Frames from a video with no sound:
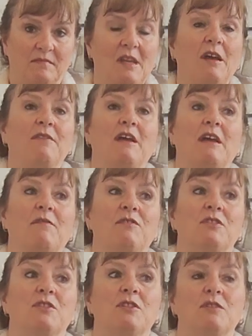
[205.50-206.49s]
No, they have to
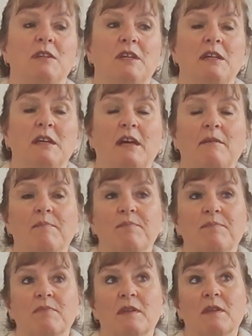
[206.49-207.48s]
do
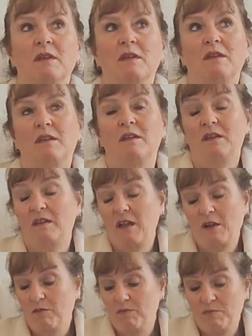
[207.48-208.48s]
the
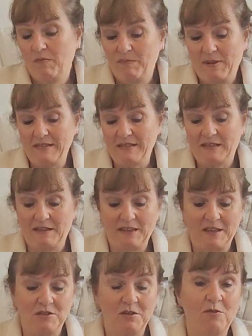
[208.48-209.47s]
no, basically
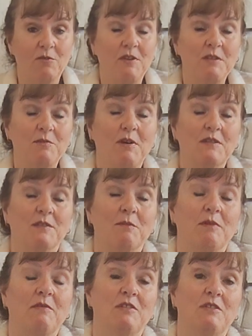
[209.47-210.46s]
they're doing all those works that
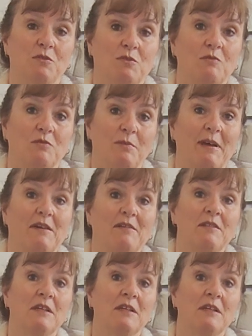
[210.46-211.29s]
we just talked about,